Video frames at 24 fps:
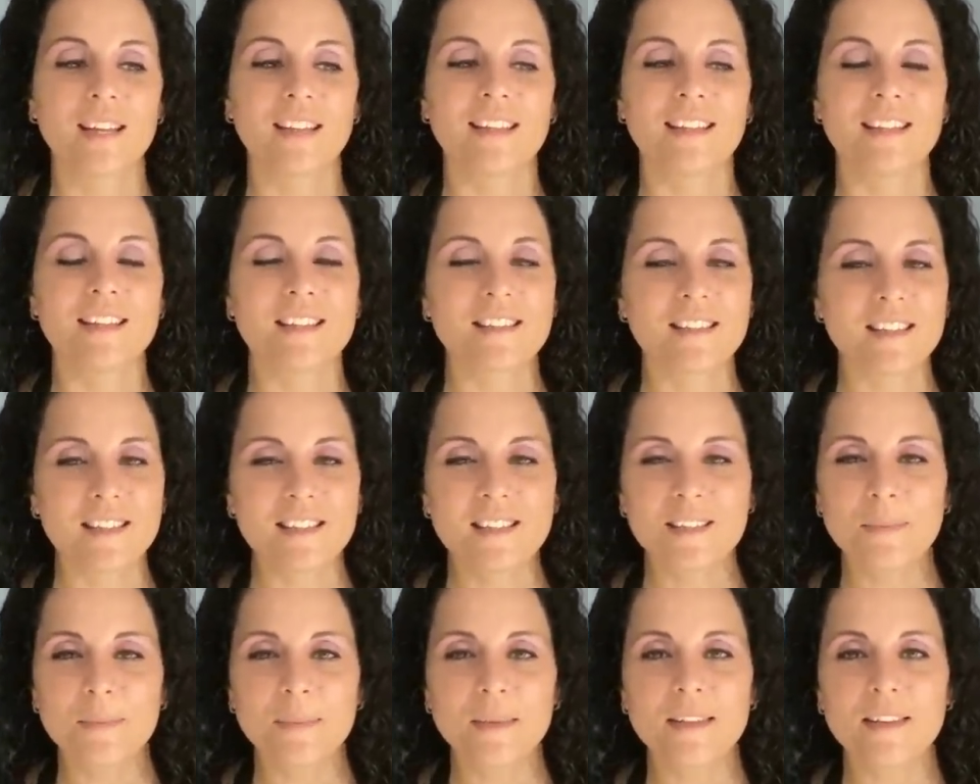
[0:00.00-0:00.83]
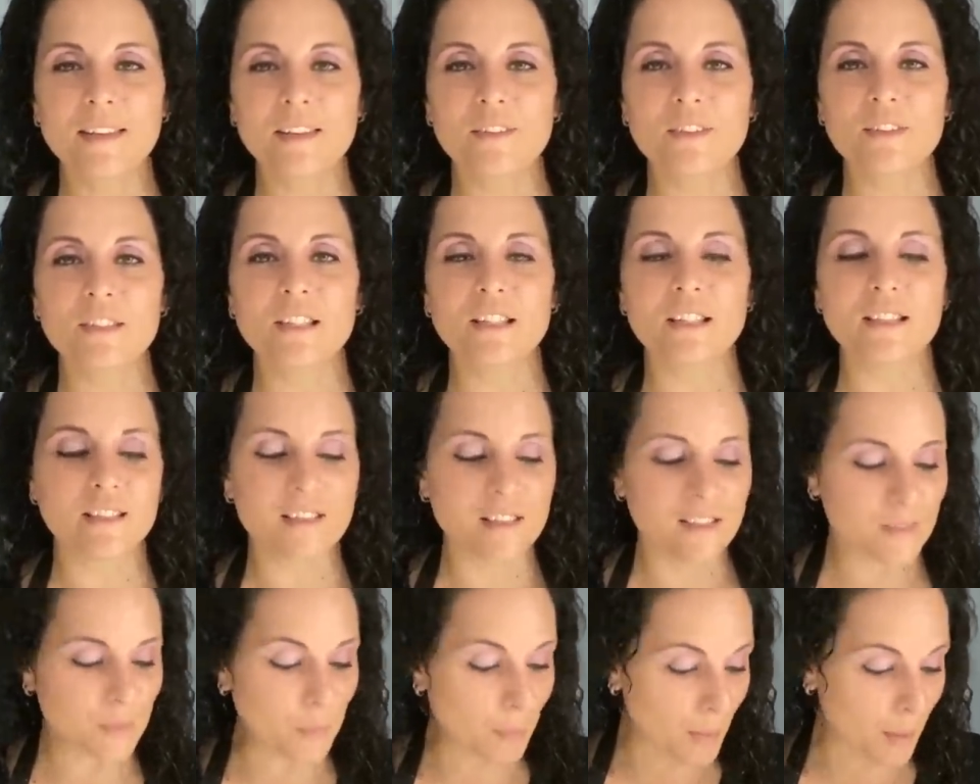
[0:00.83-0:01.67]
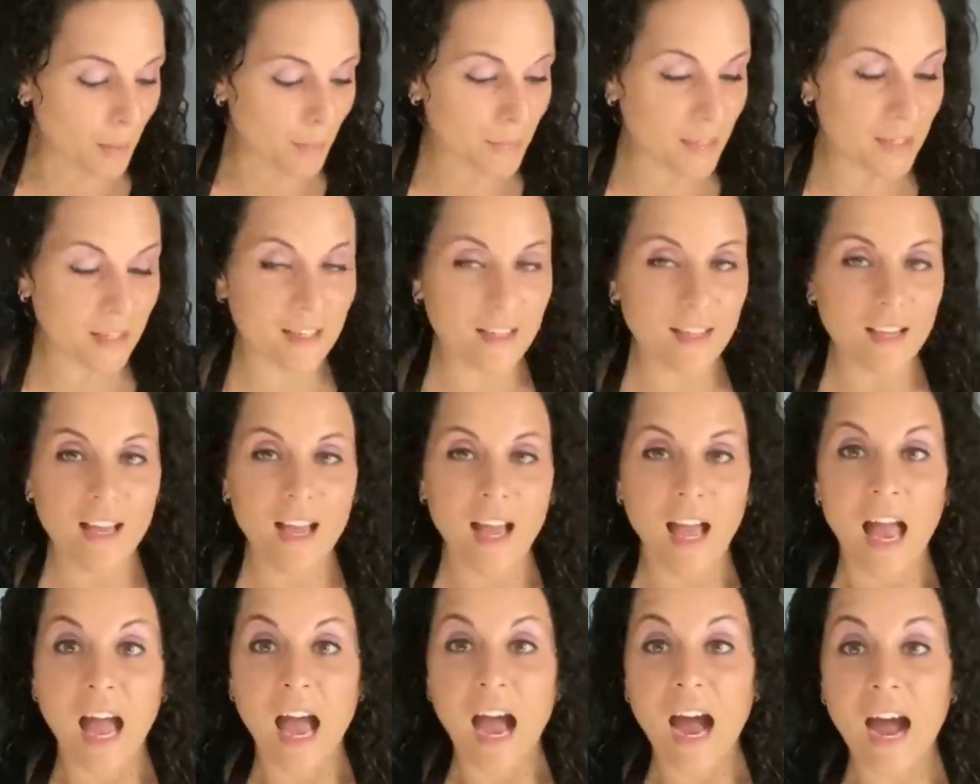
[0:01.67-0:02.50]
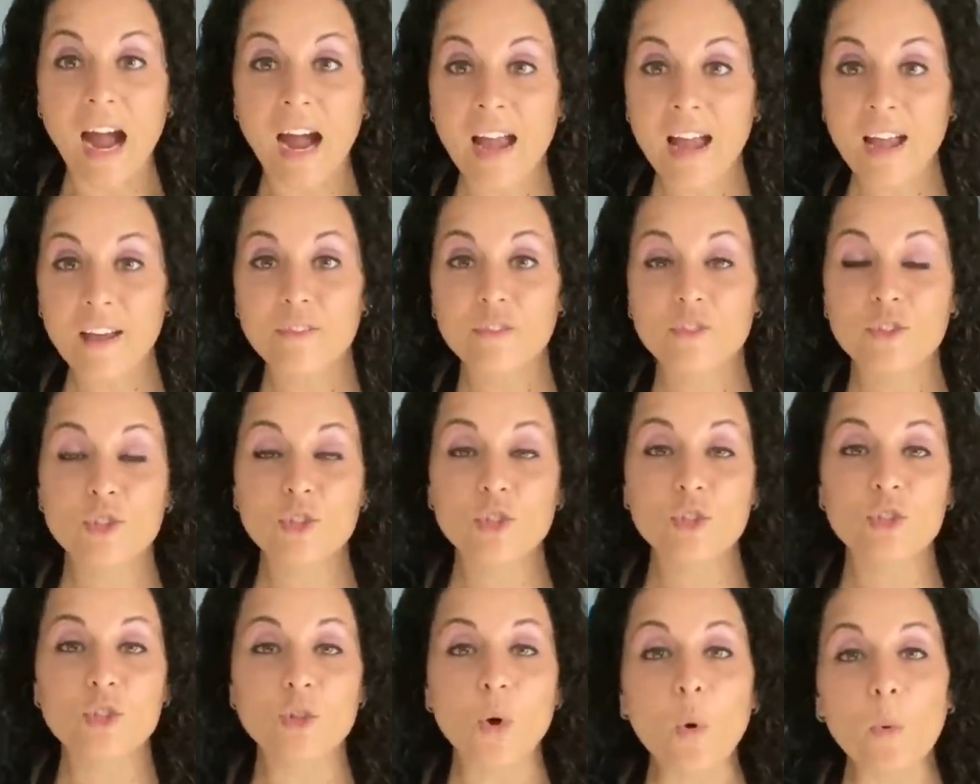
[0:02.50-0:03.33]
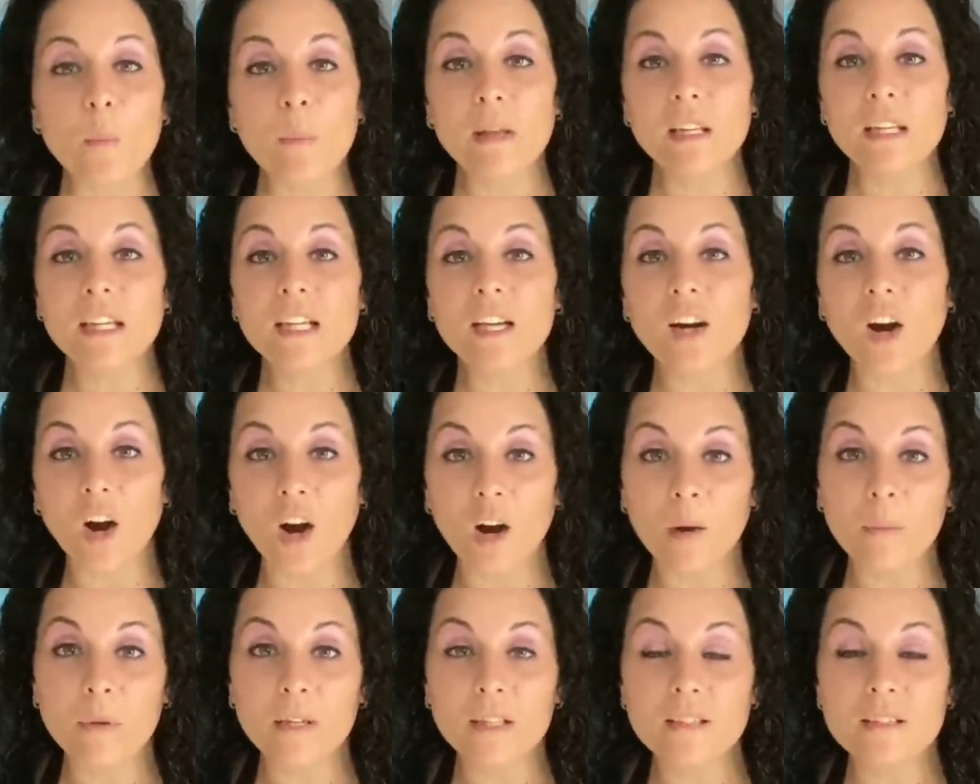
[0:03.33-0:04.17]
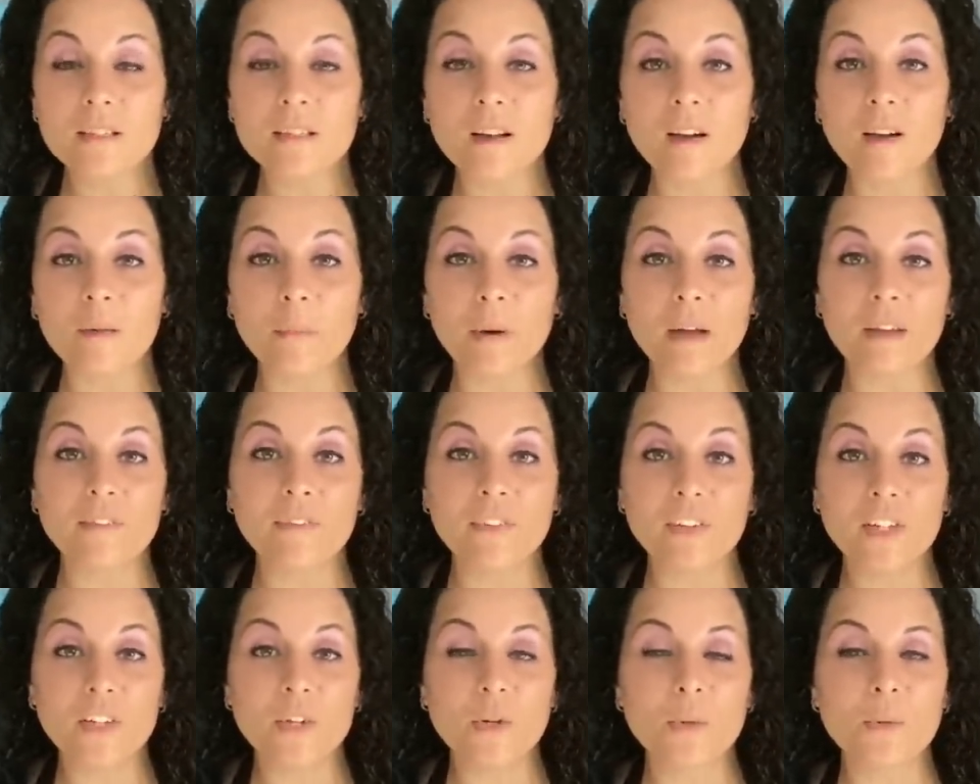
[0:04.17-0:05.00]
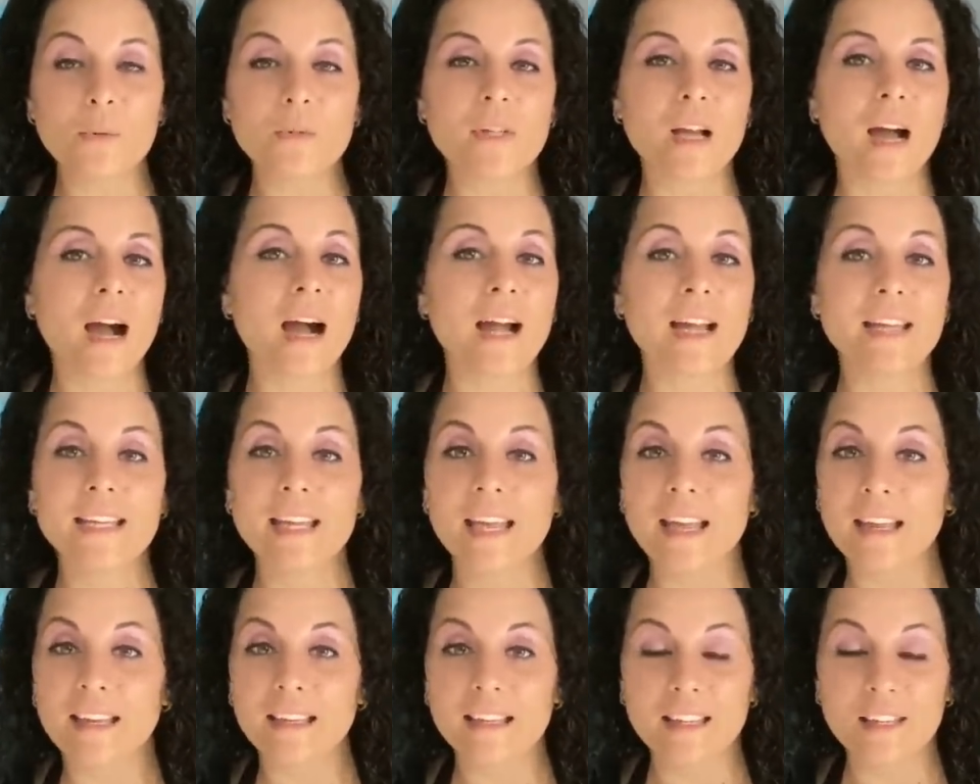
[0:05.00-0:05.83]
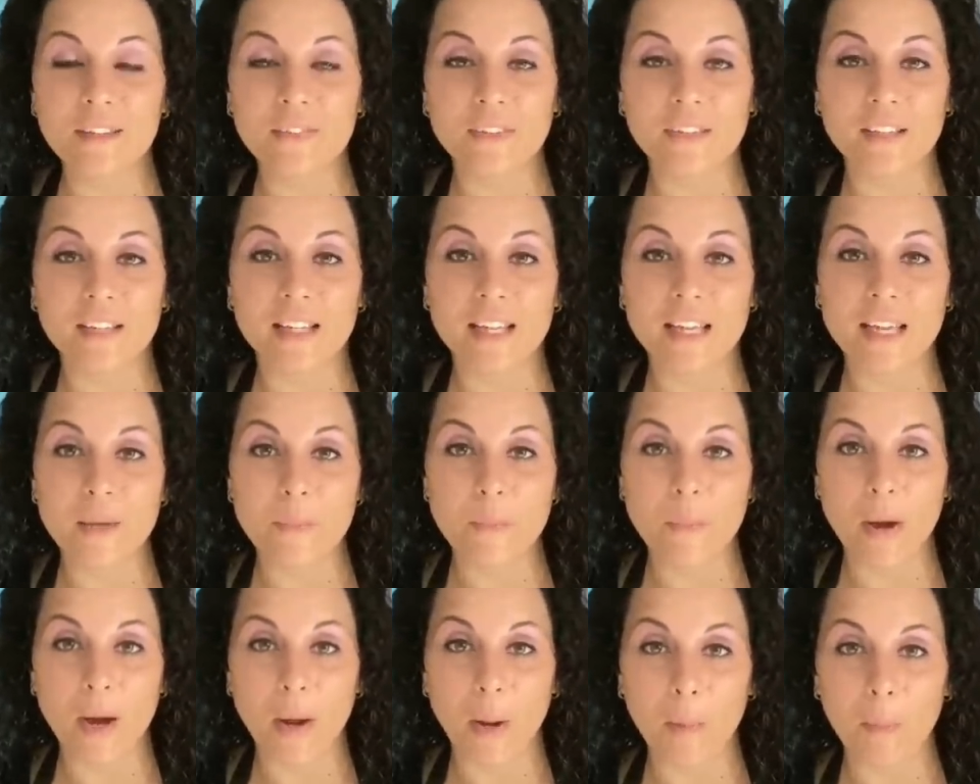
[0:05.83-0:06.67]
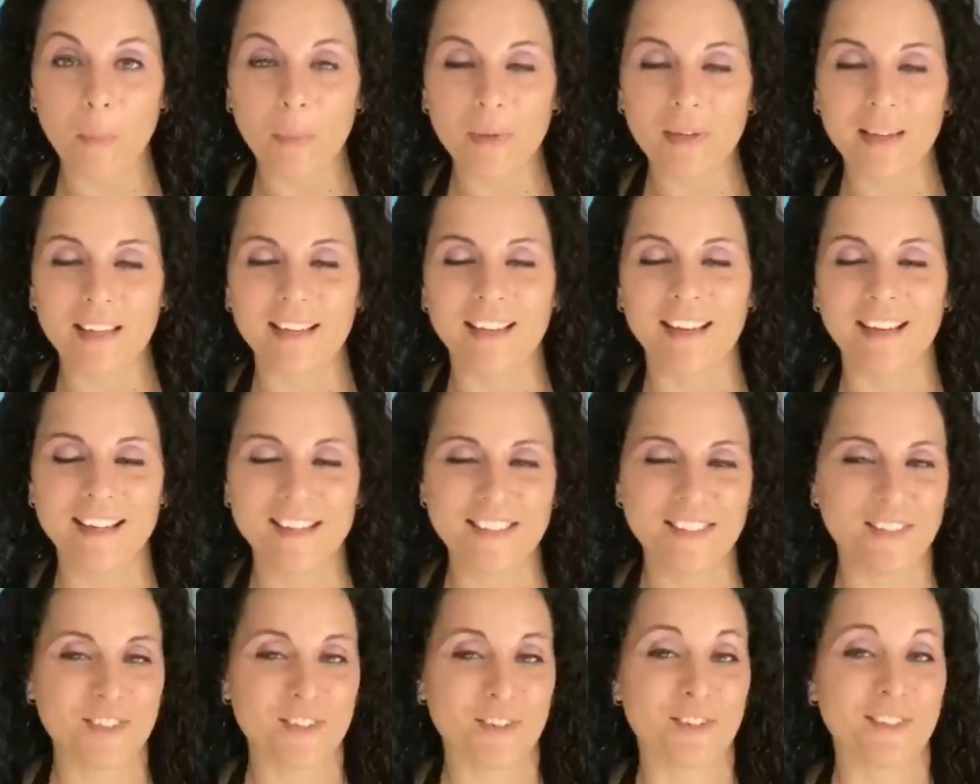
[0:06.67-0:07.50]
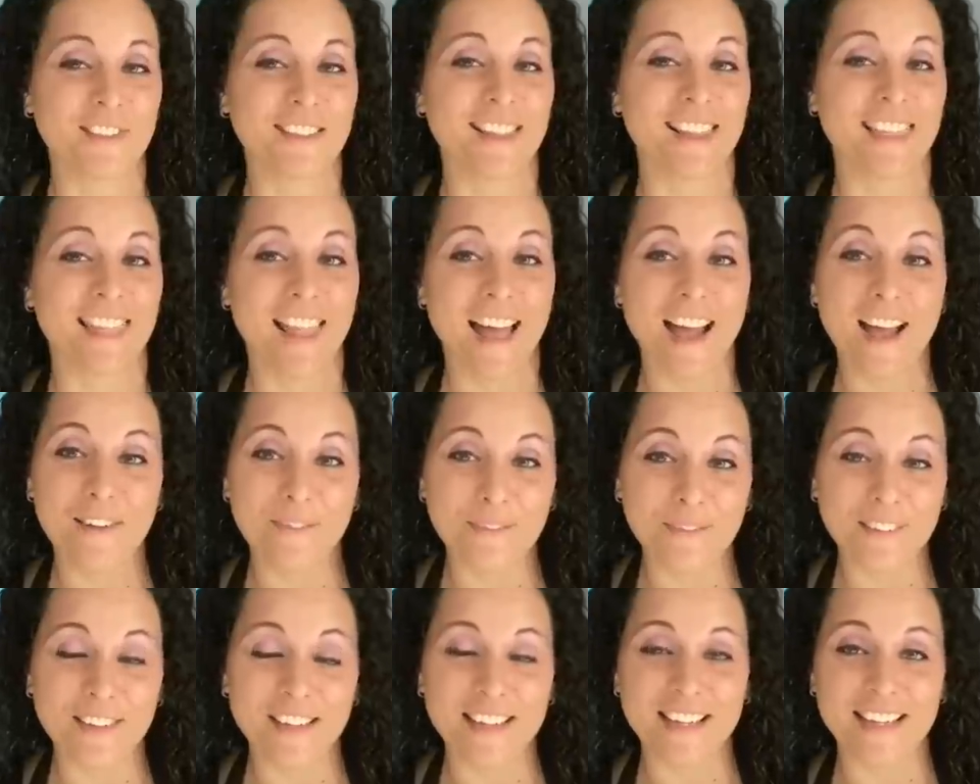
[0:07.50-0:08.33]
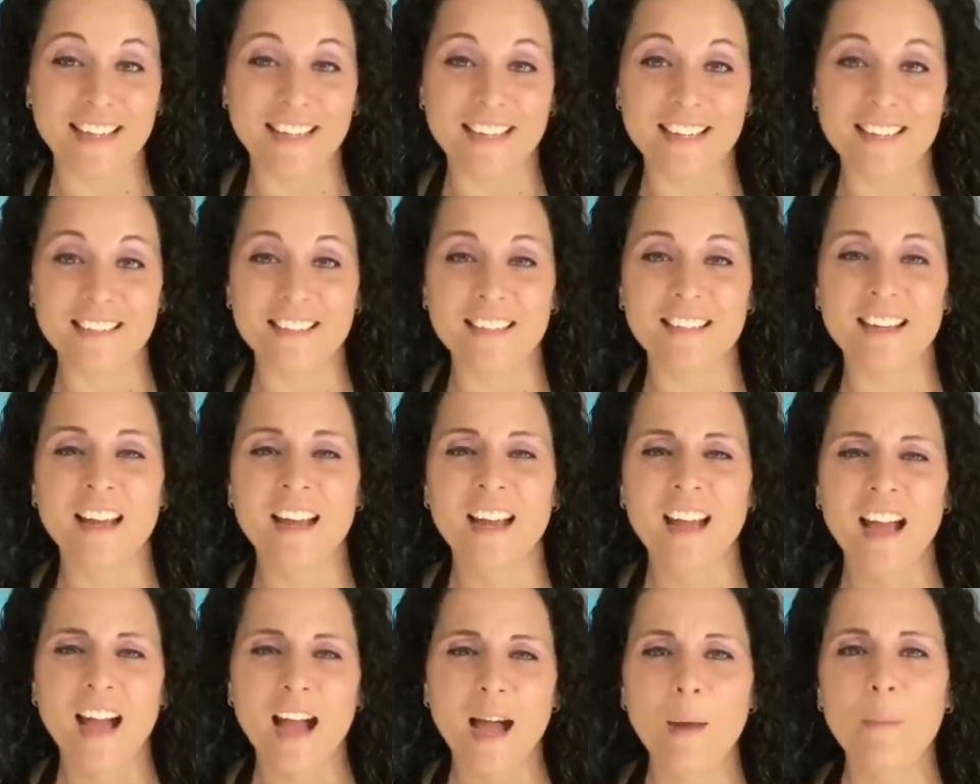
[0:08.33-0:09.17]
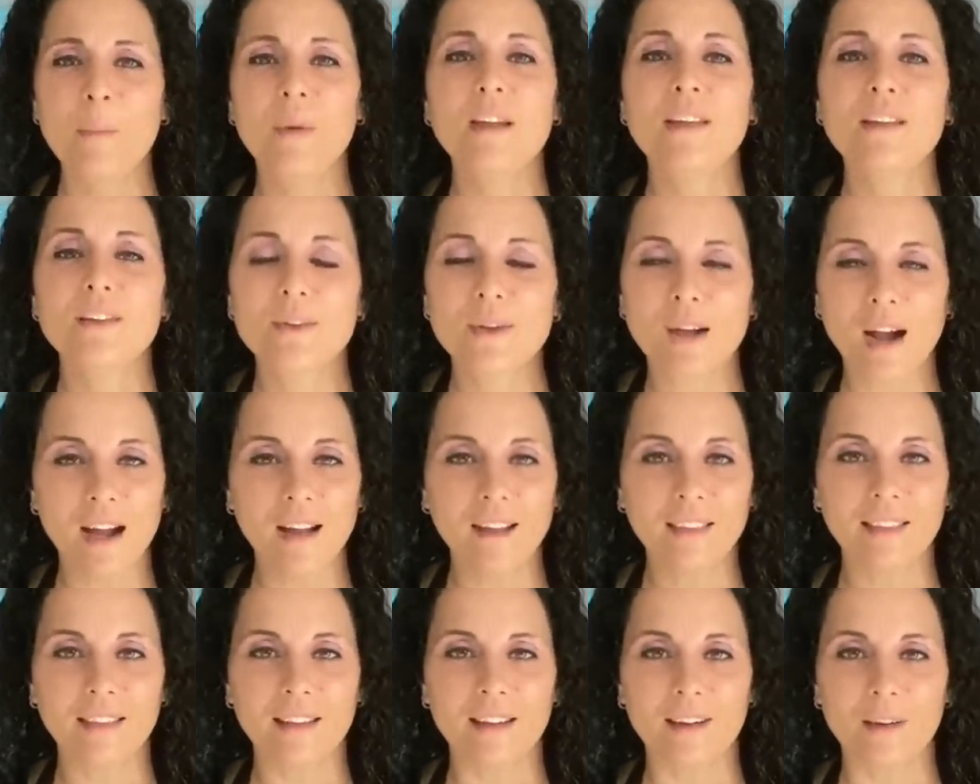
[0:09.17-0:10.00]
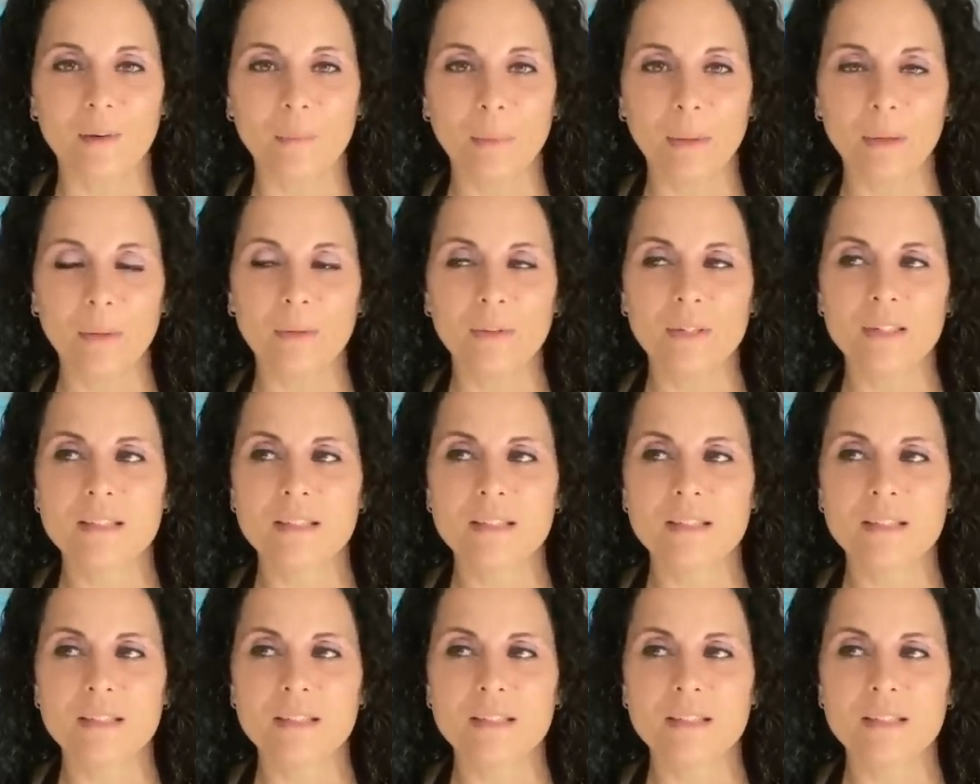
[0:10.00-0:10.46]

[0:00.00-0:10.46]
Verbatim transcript: He said to me the other day, he says, Mommy, I have so many comments on my videos, I can't even keep up. And I started laughing and I said, how many you got there about?